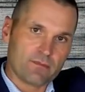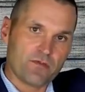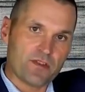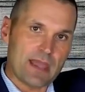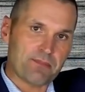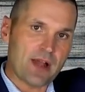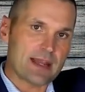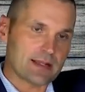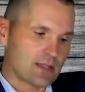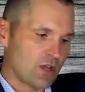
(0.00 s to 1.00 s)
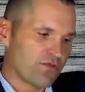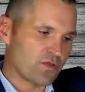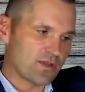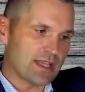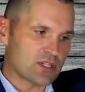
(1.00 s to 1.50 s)
for that product,
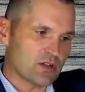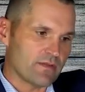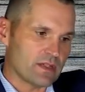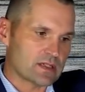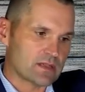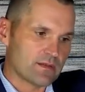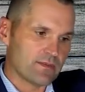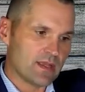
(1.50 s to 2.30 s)
for that service?